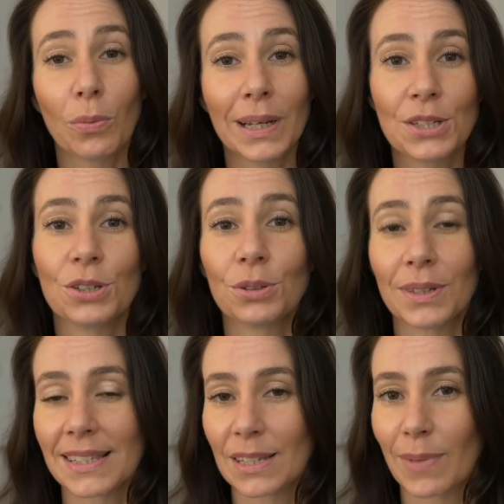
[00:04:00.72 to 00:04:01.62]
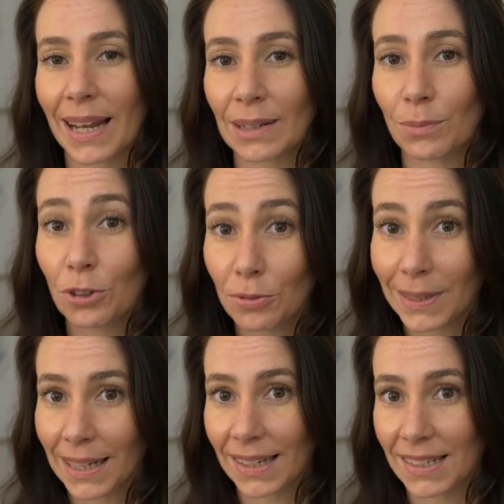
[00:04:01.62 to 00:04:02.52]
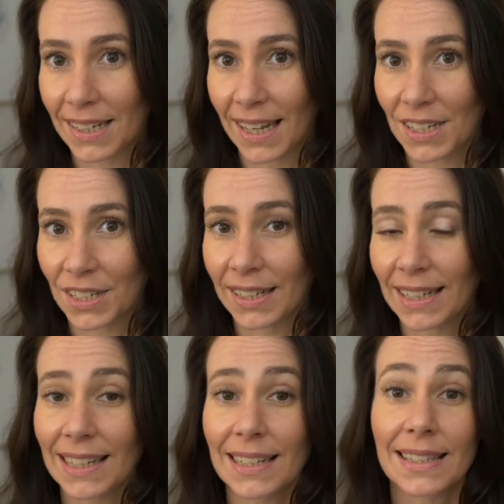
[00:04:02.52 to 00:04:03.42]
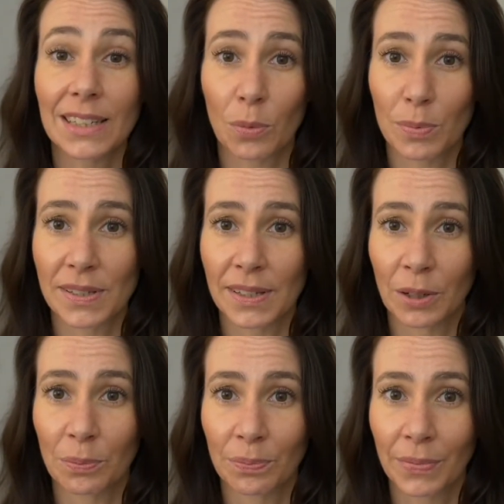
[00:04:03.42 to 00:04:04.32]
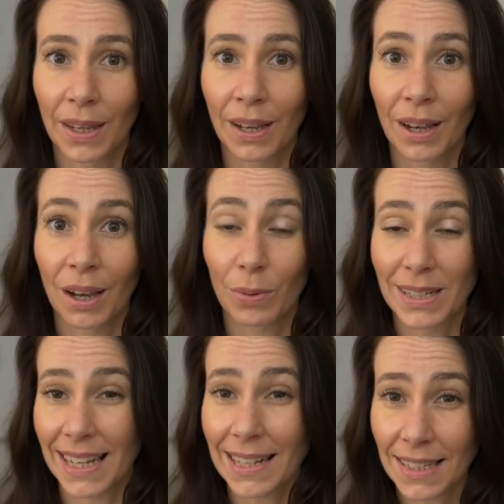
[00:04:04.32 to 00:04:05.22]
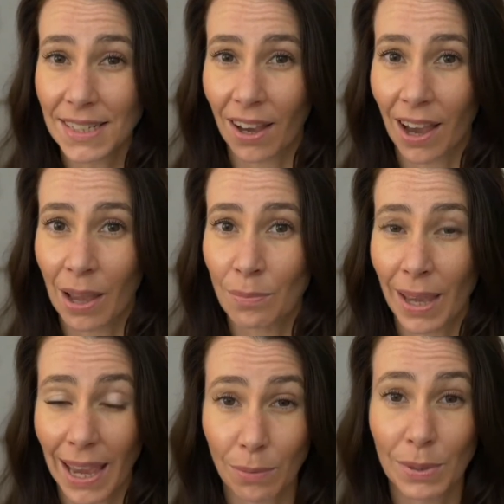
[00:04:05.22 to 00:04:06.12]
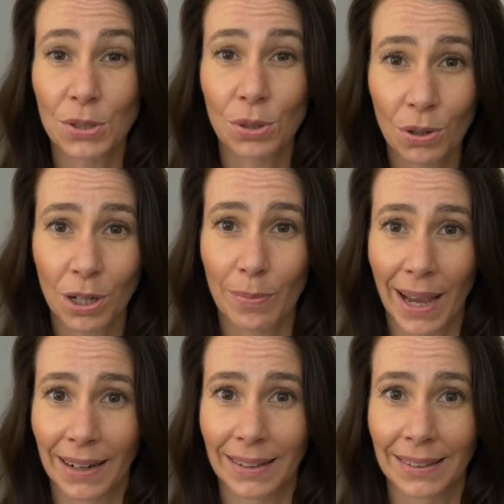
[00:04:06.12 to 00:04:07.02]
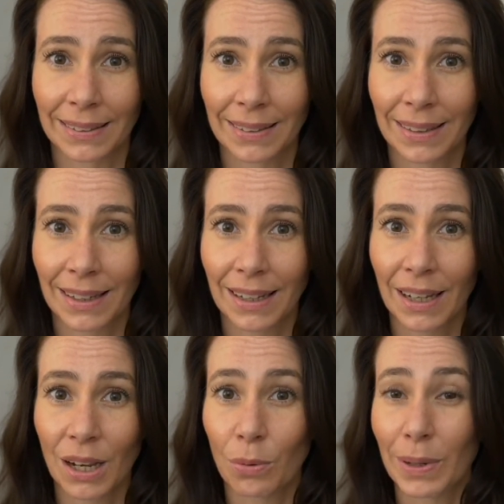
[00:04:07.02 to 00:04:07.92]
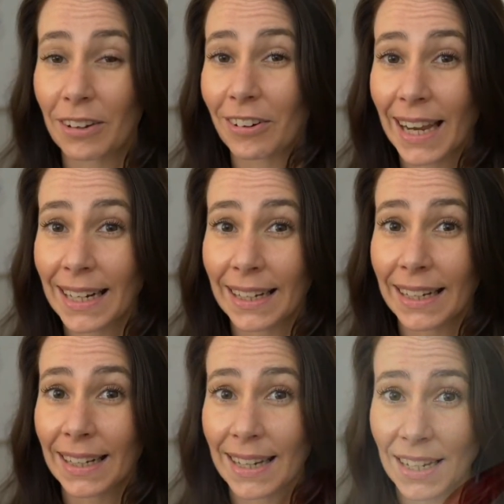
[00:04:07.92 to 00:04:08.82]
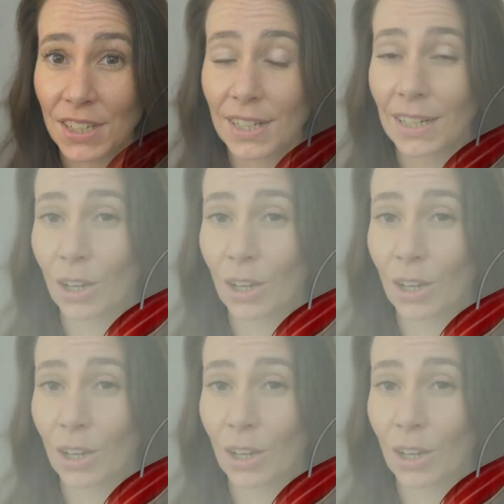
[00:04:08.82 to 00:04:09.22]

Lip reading: we do in somatic movement education is the opposite. We take the time and we talk about it. We create a connection and